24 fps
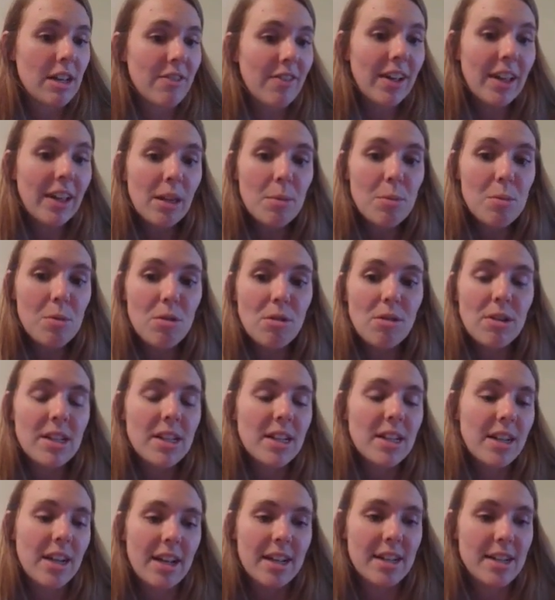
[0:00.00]
available,
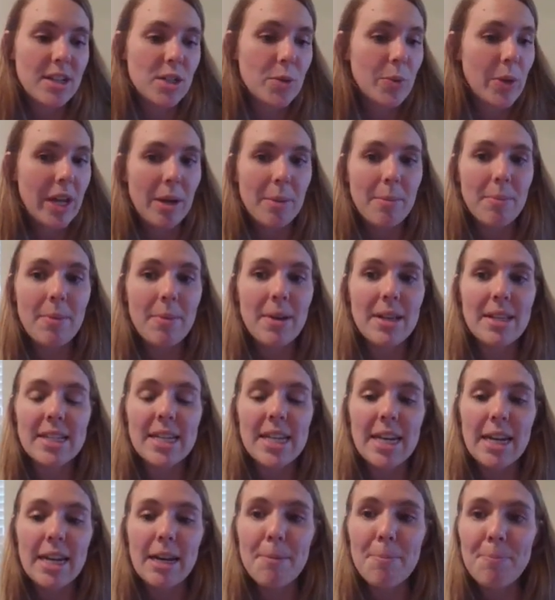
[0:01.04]
and kind of tweak them as
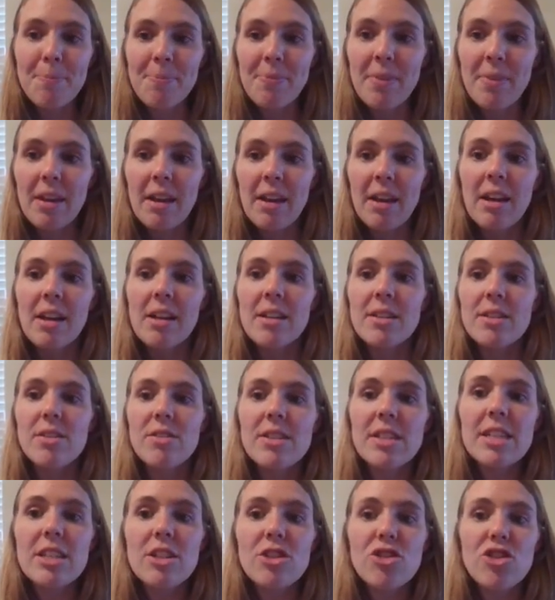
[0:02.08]
needed. So this
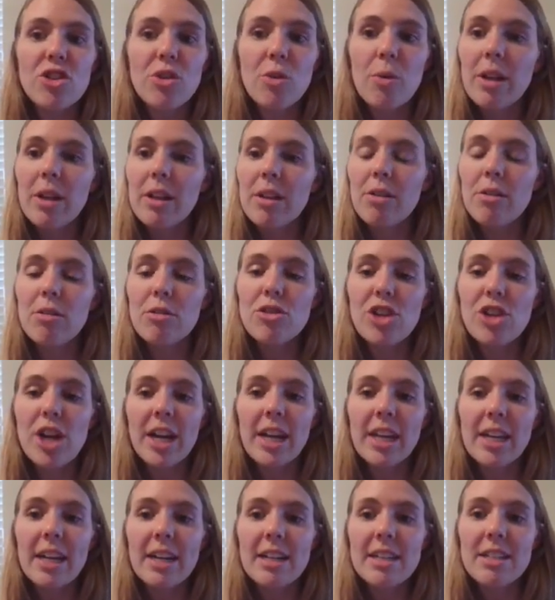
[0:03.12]
is a quick little
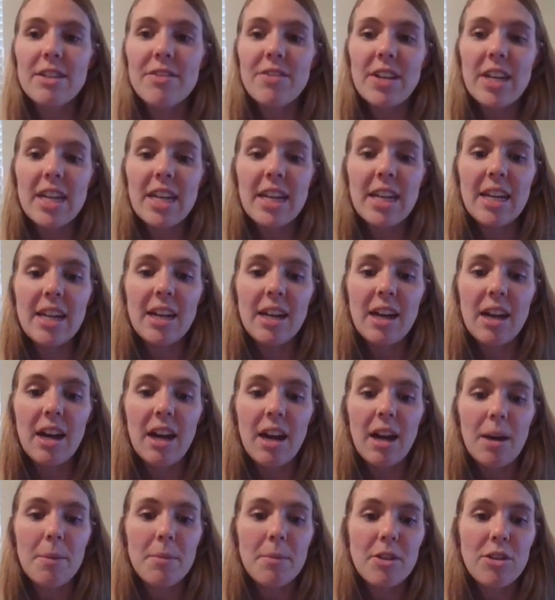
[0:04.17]
check-in activity.
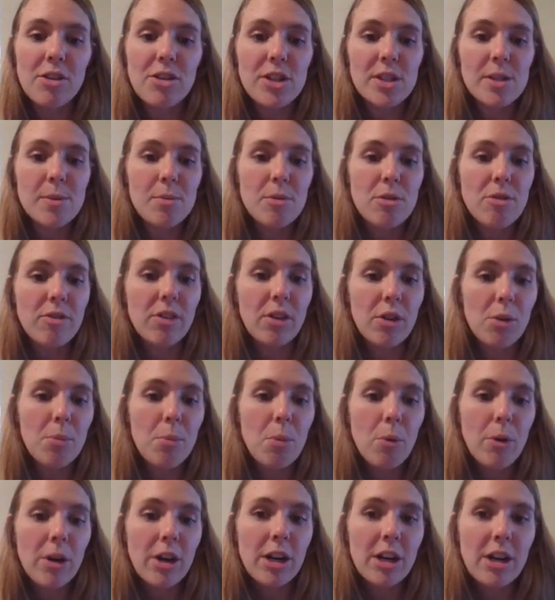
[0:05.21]
You just move the little
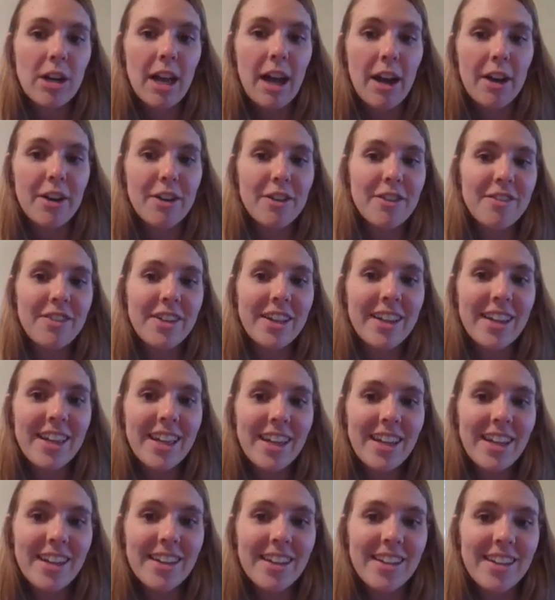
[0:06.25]
pointer to how you're
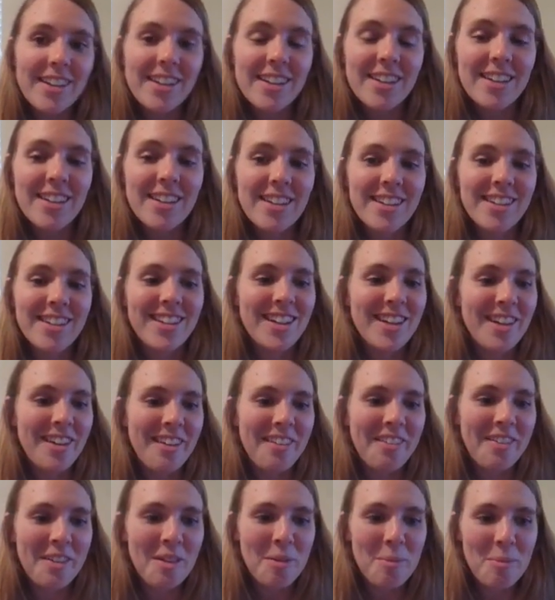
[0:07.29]
feeling.
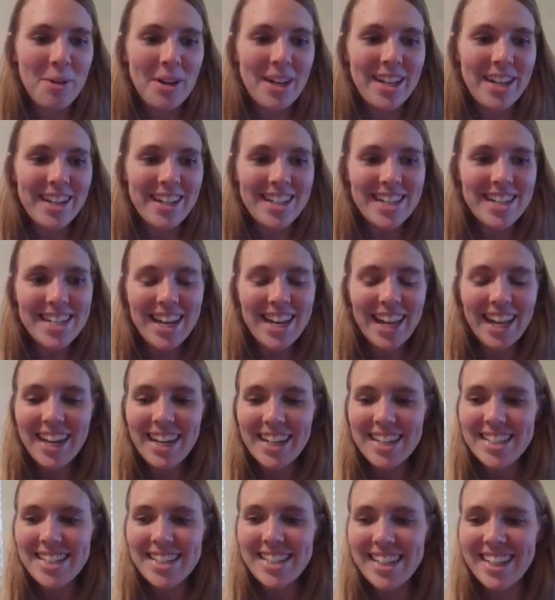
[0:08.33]
Feeling pretty good
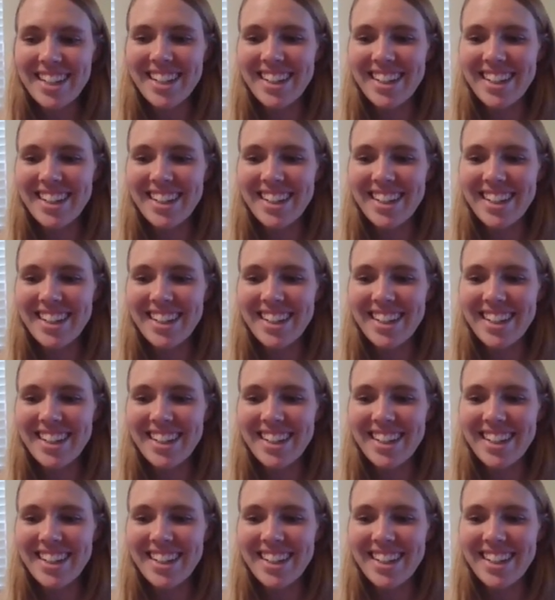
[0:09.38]
tonight.